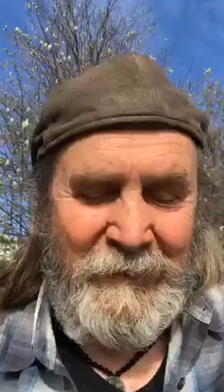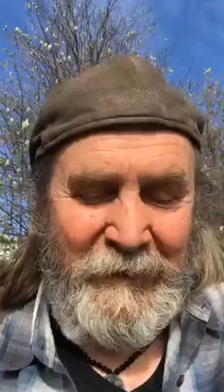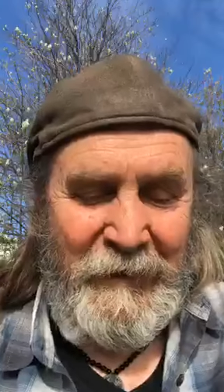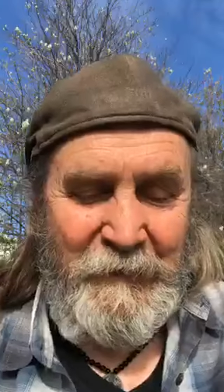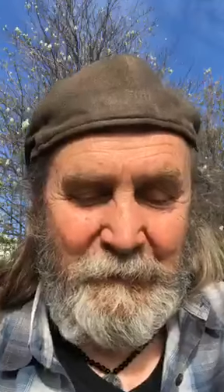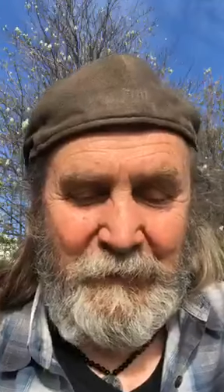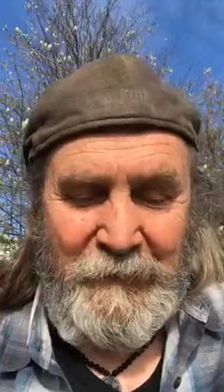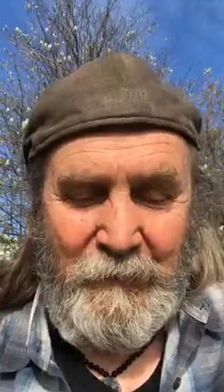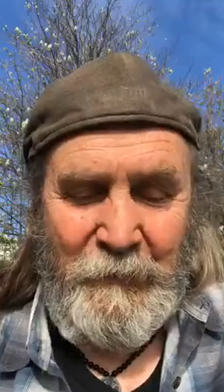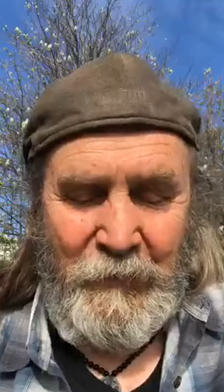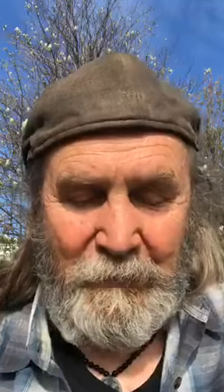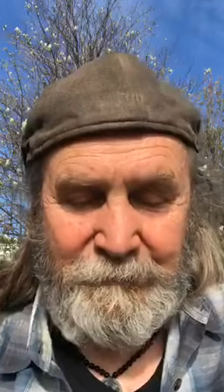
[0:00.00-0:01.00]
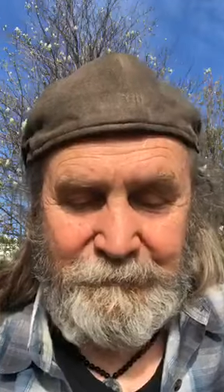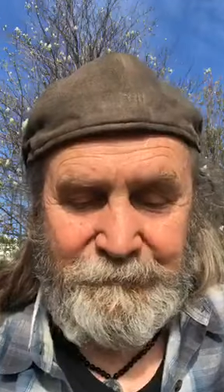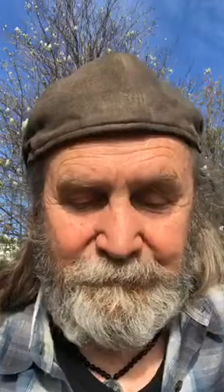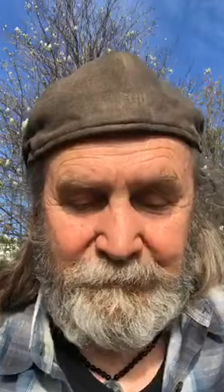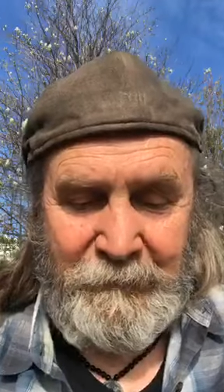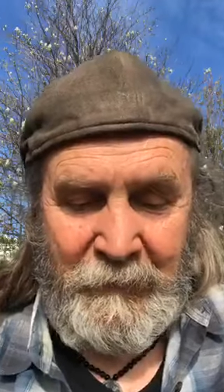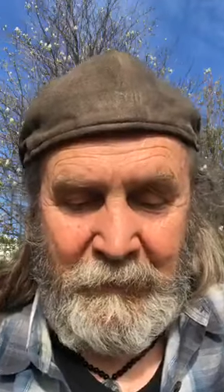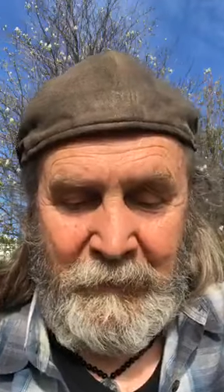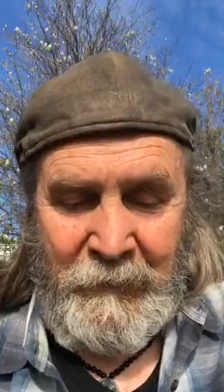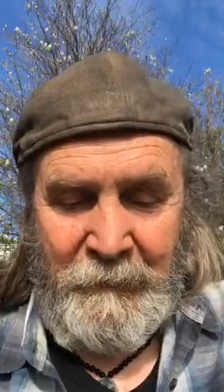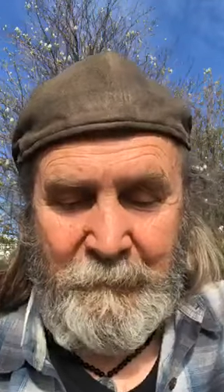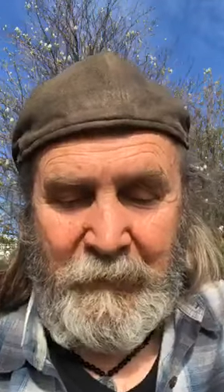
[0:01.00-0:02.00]
Anyway, here we go.
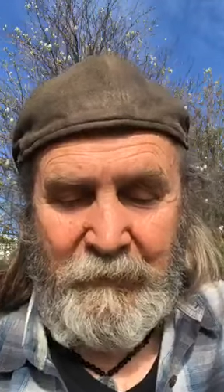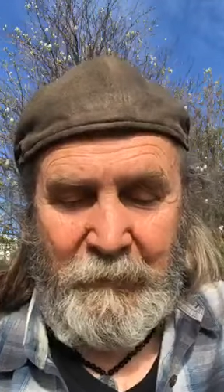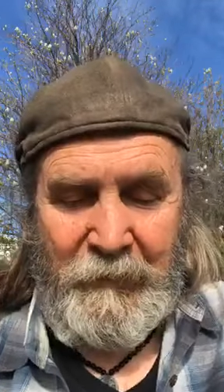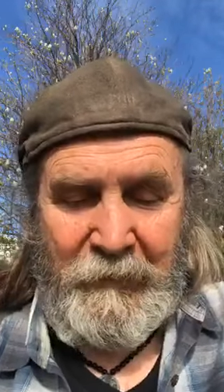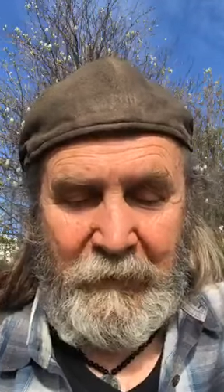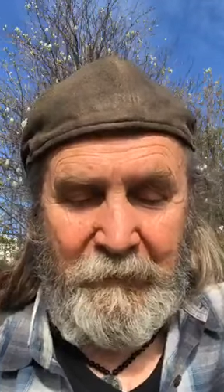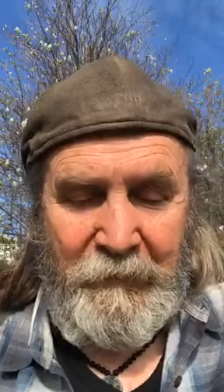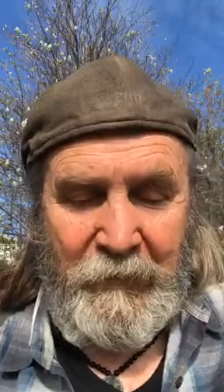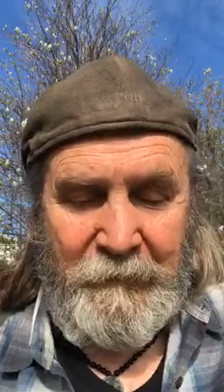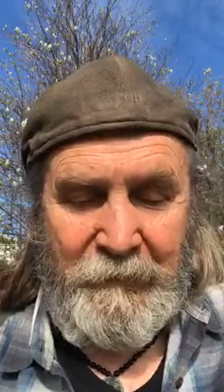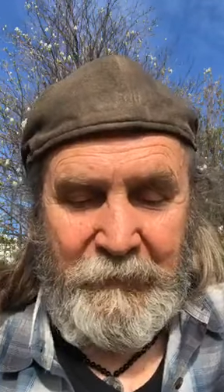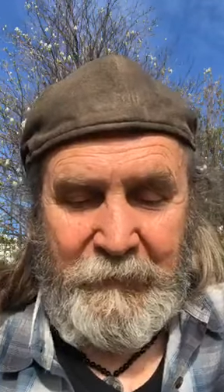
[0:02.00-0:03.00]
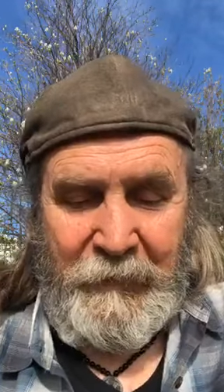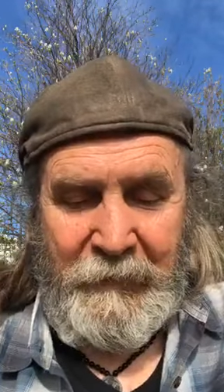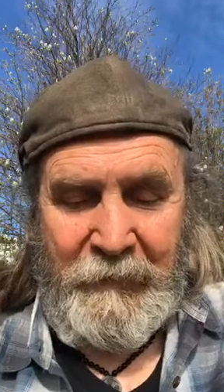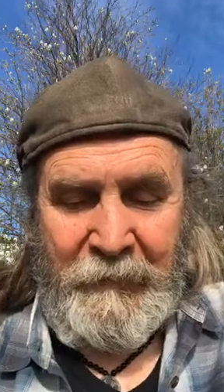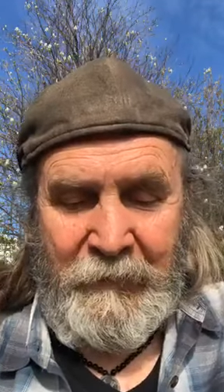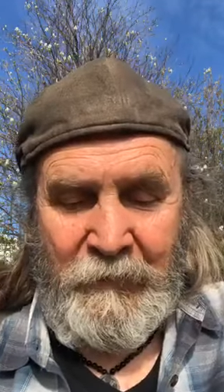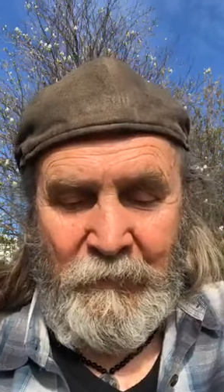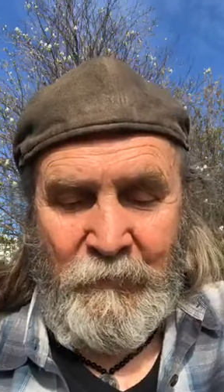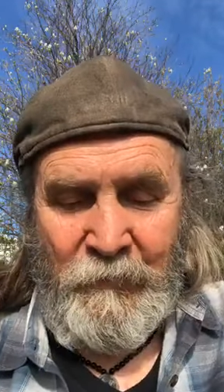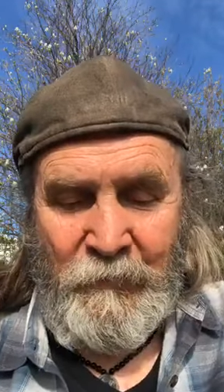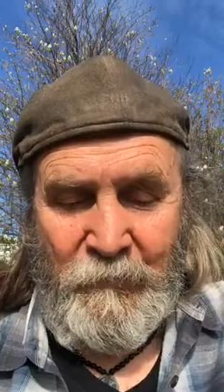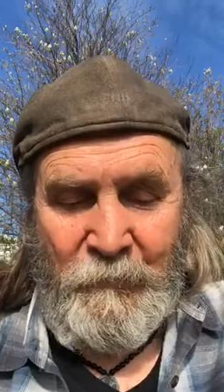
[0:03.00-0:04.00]
May 29th, thought for the day.
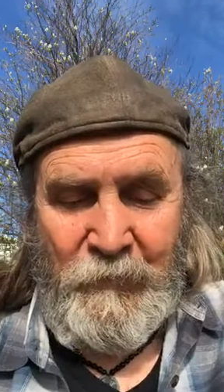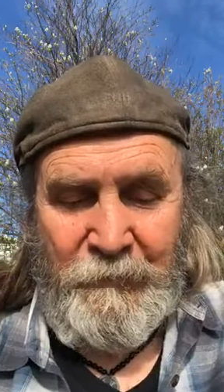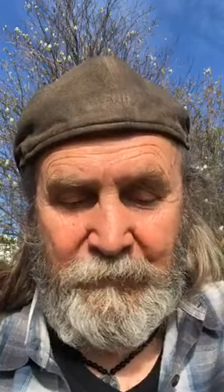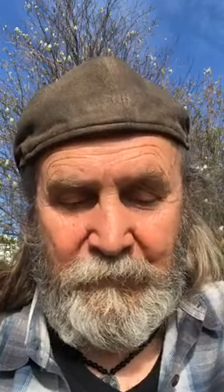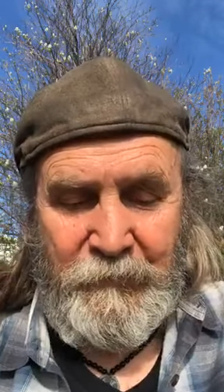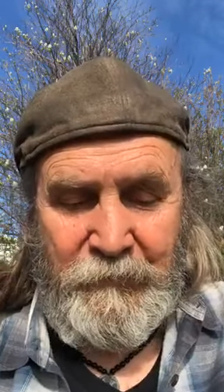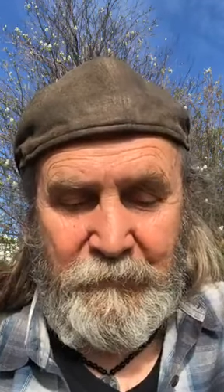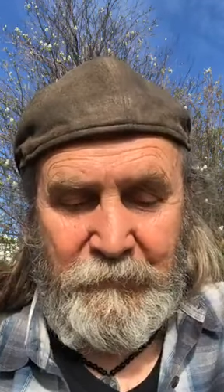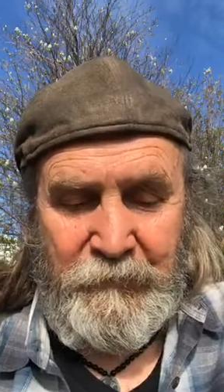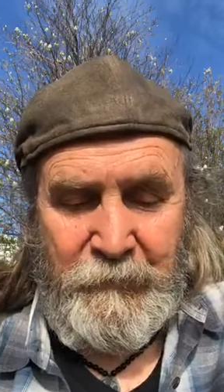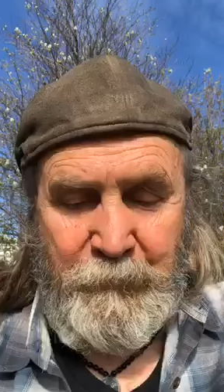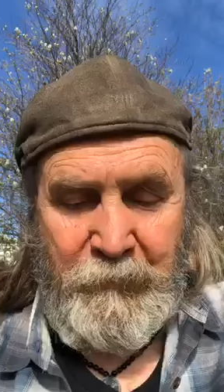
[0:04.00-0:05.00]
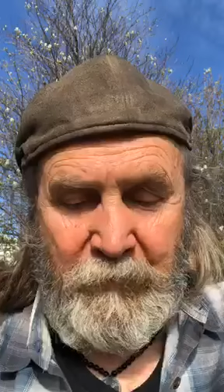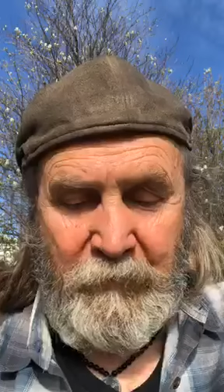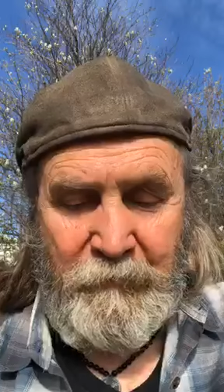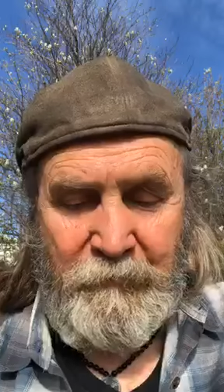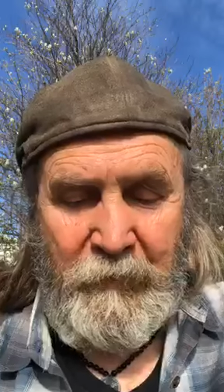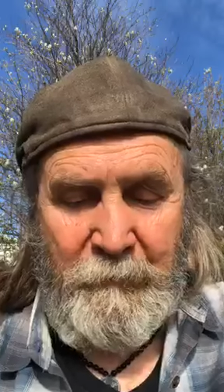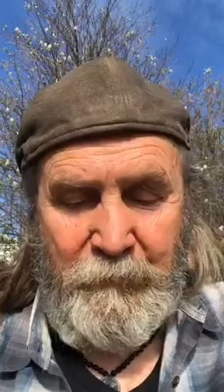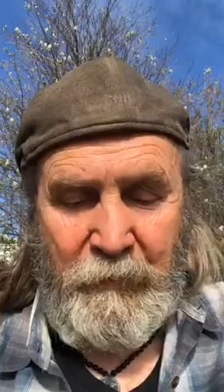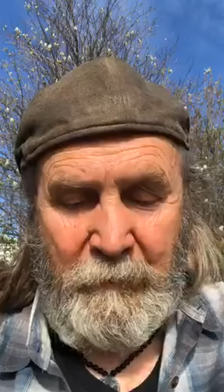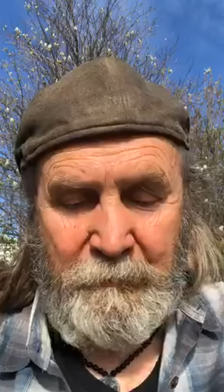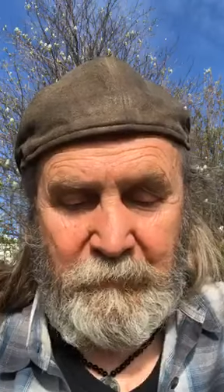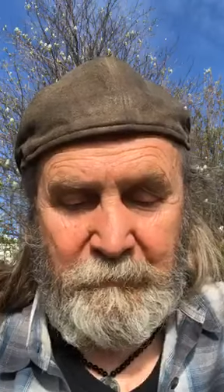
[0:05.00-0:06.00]
We have learned to put our drink
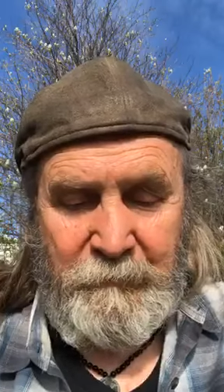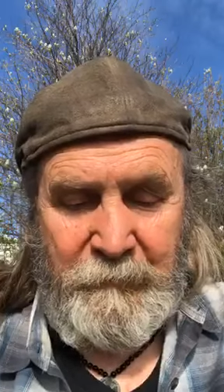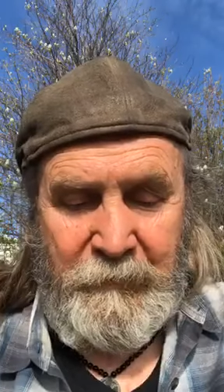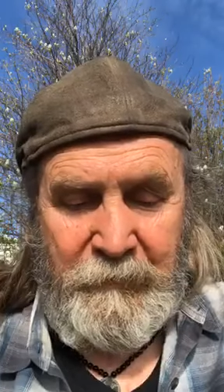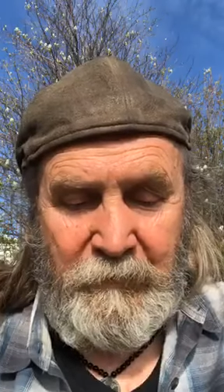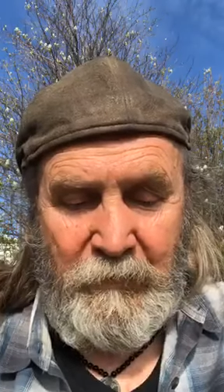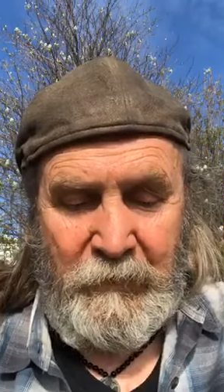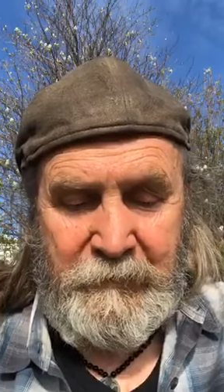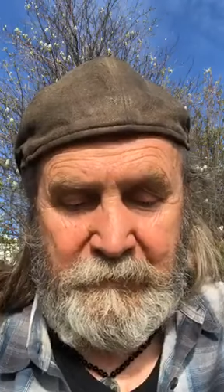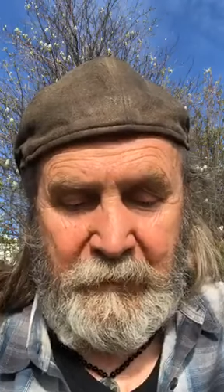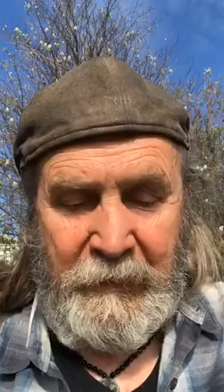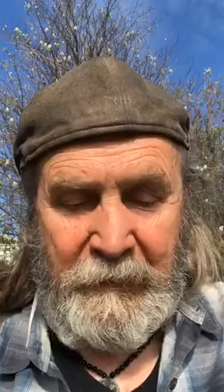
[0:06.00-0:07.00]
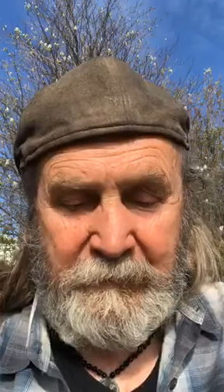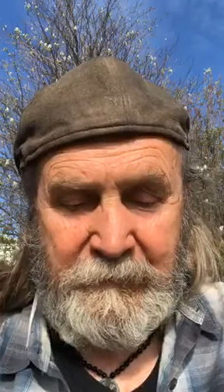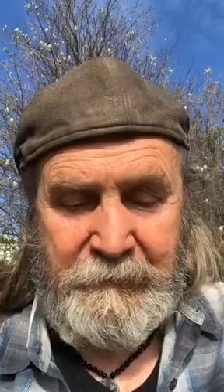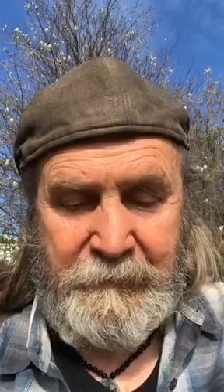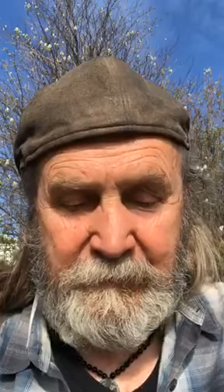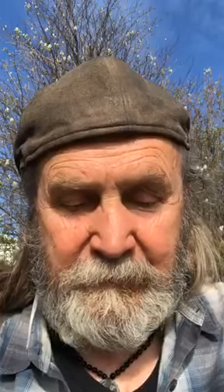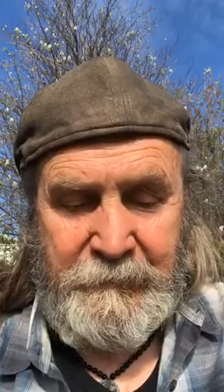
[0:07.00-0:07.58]
problem in God's hands.